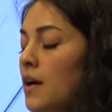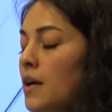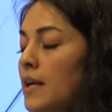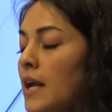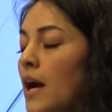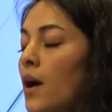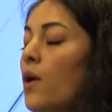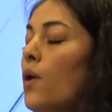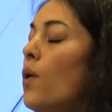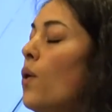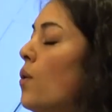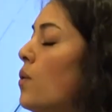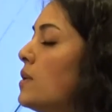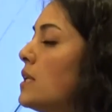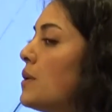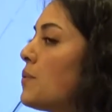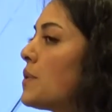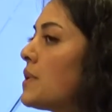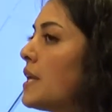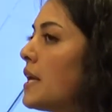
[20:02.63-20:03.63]
Not
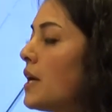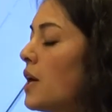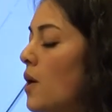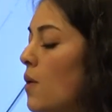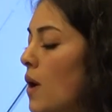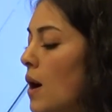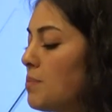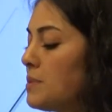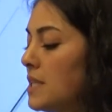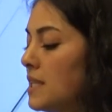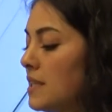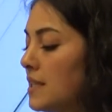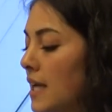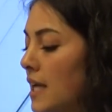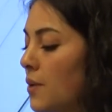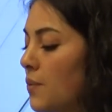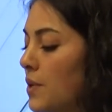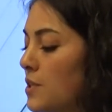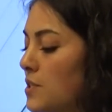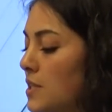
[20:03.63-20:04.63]
only were they co-opting
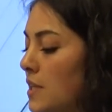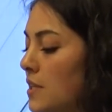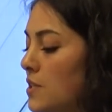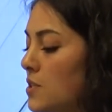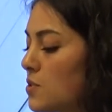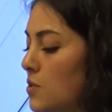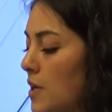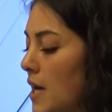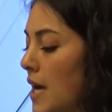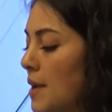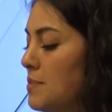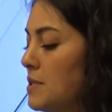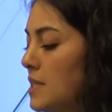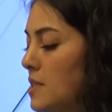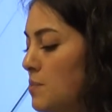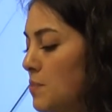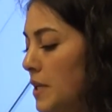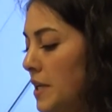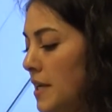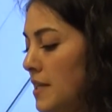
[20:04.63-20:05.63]
language that describes
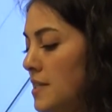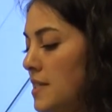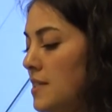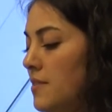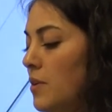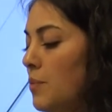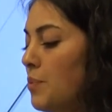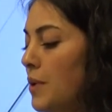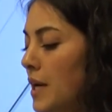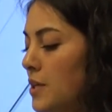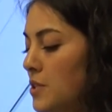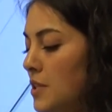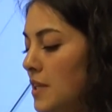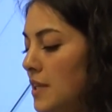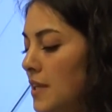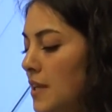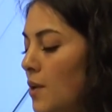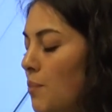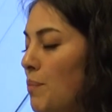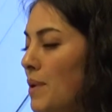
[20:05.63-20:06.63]
experiences of oppression,